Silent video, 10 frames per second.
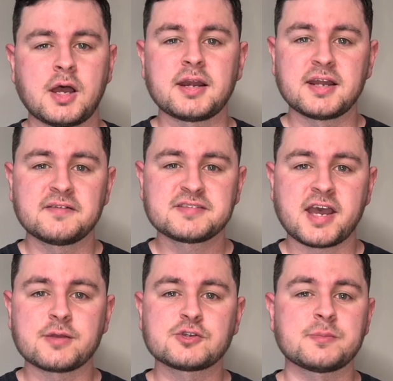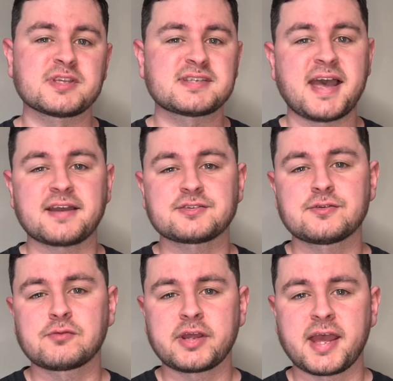I loved how Tom attacked the
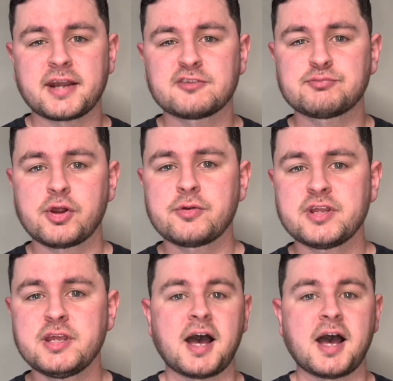right hand of Brody